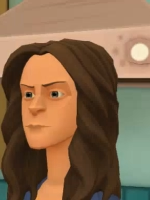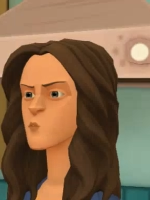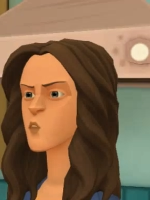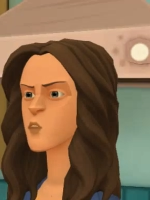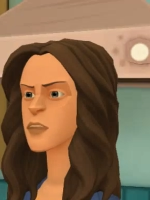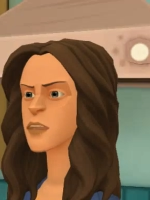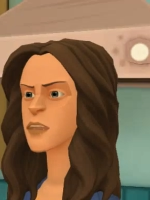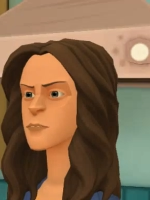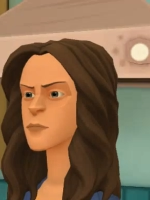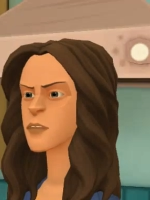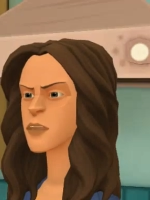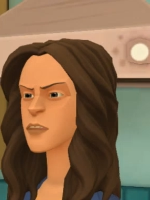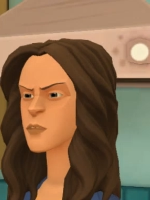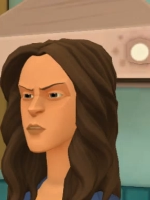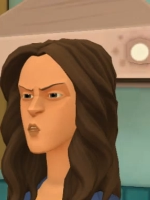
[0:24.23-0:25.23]
All
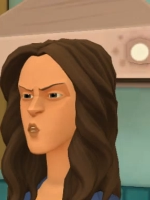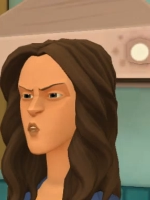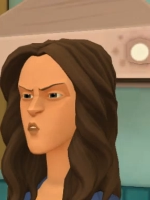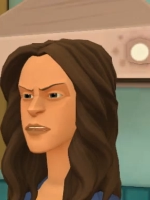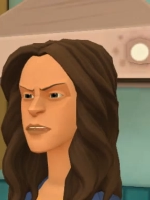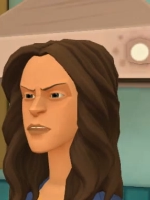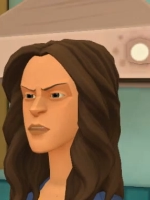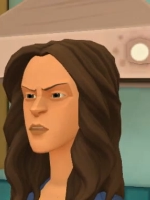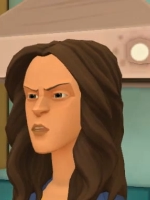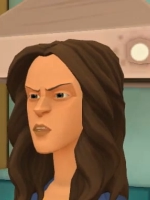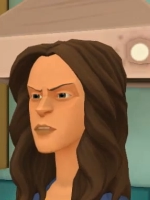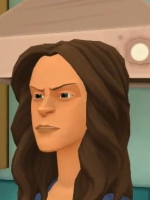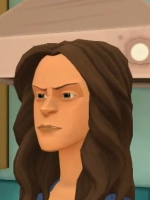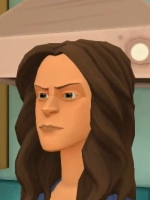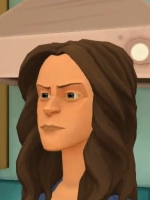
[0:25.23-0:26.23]
agreements are off, Arthur.
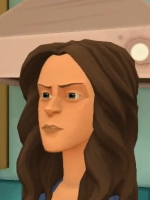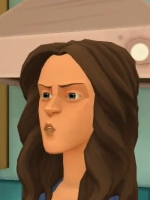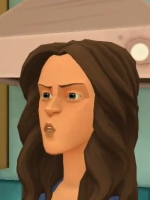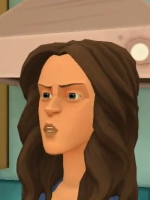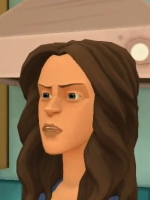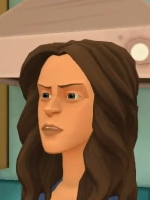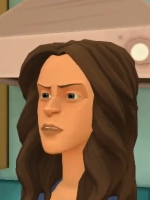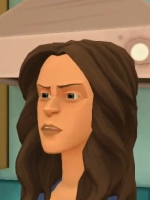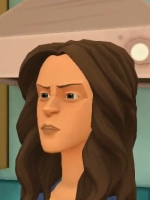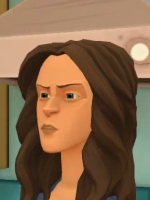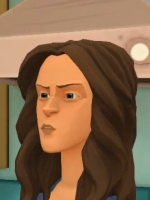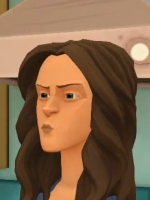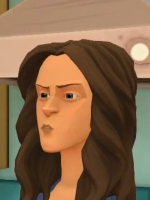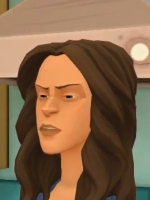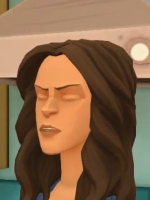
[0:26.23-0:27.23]
You just
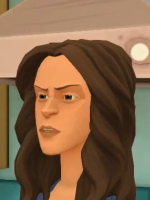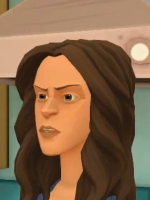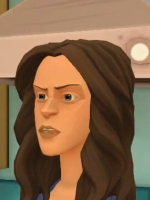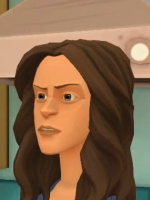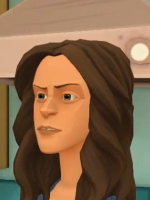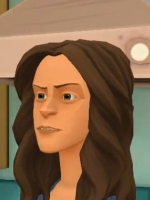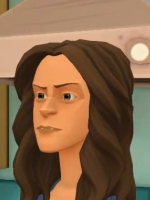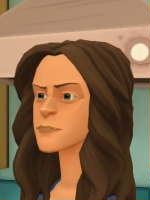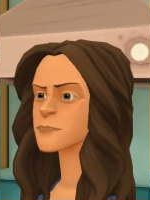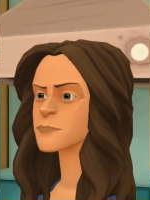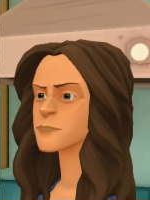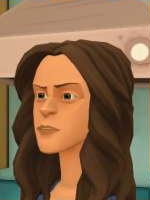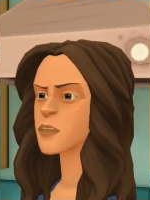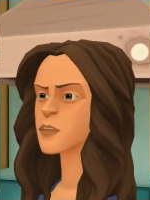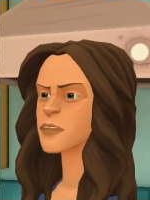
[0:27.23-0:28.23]
don't get it.
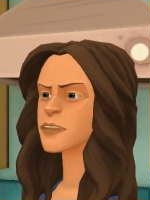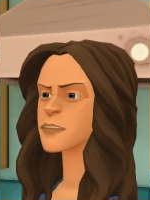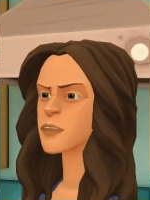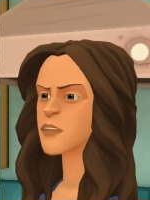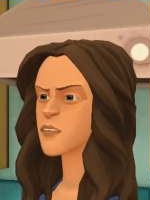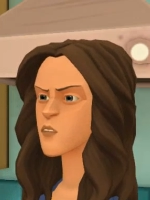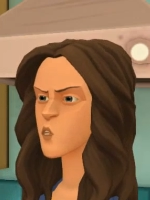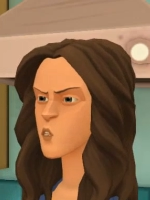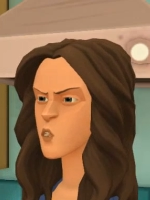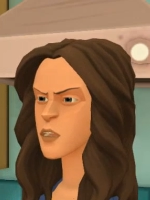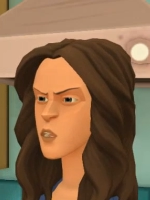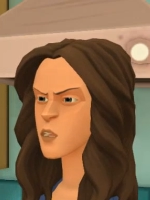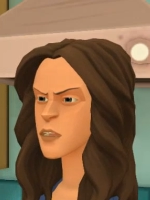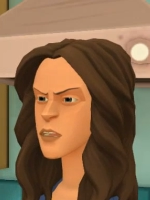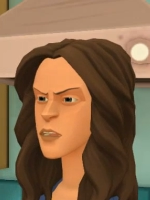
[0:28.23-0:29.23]
It's not good for the
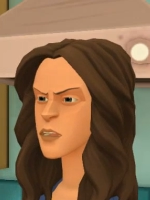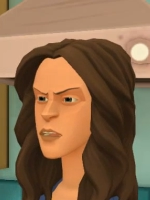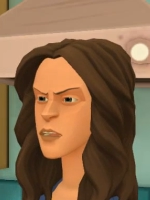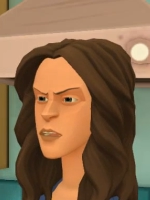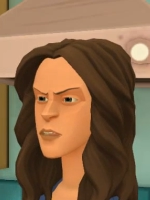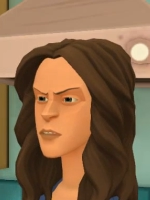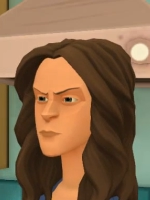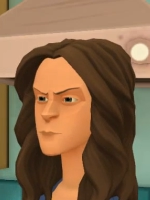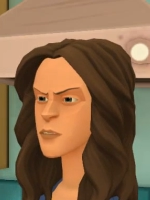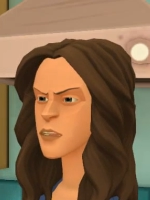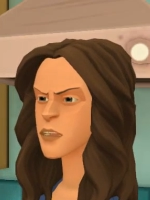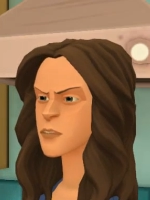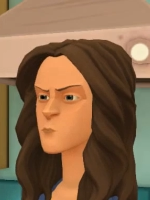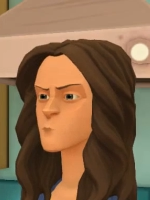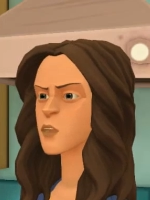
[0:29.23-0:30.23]
children to spend
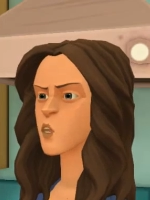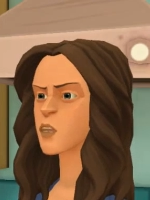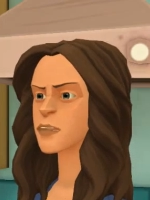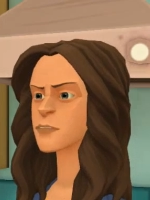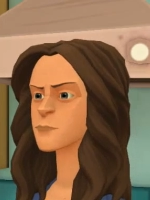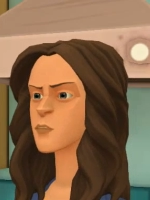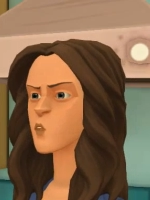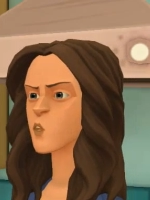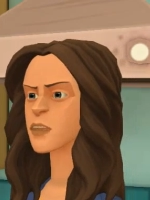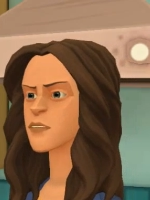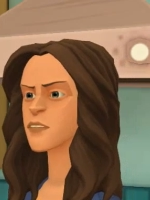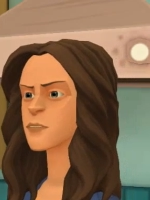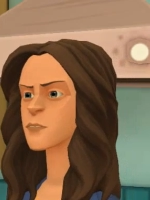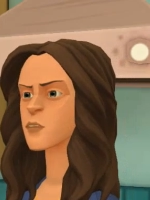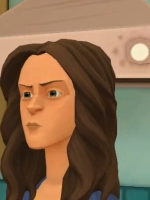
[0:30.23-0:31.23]
so much time away
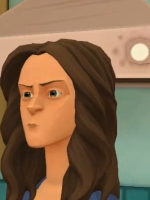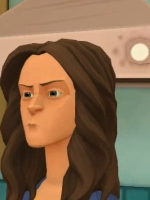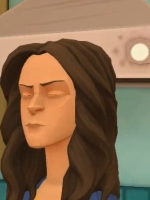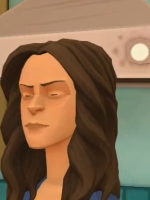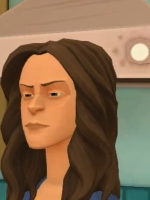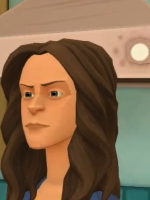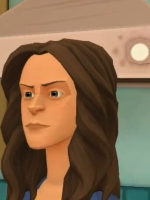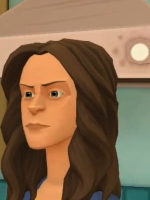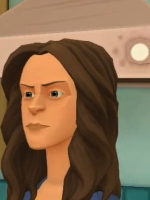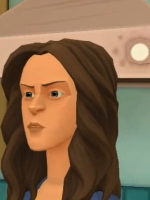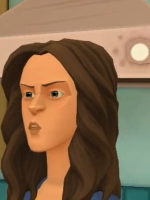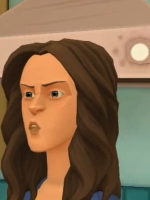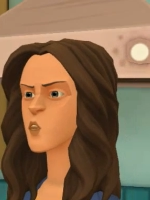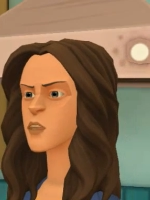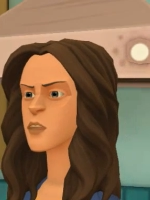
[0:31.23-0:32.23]
from home.
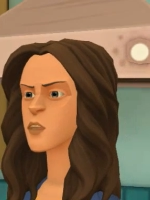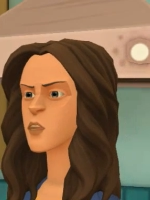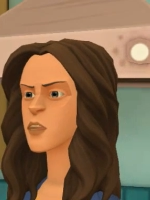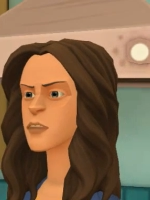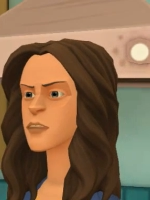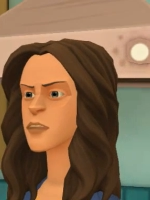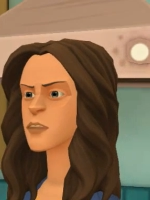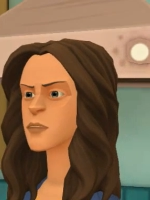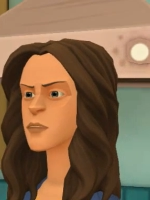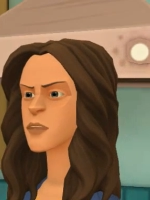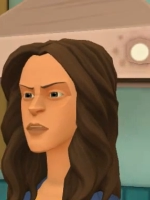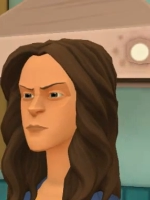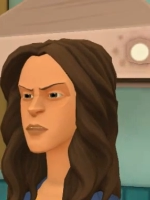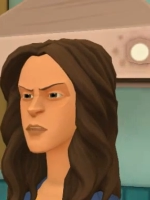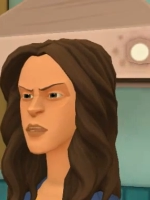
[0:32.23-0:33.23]
You are just
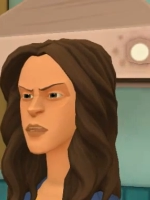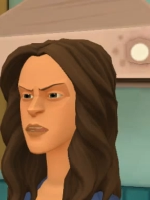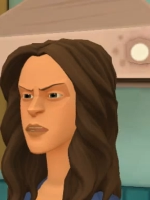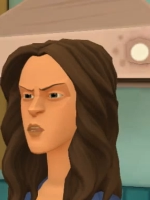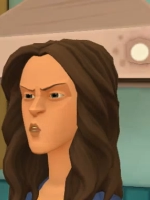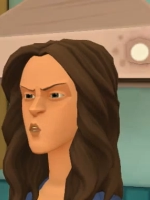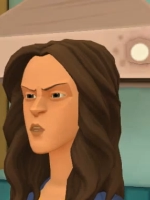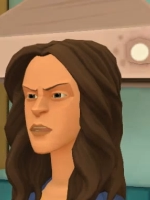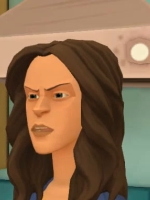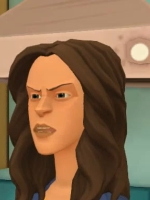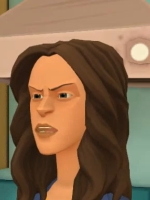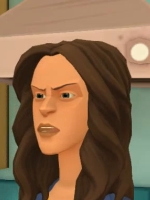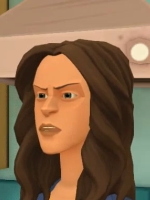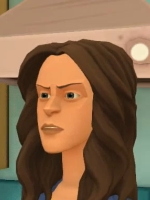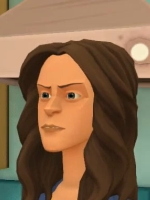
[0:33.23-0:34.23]
disrupting their
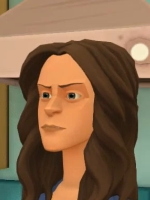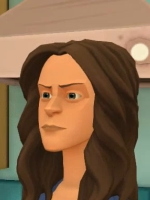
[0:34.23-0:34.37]
routines.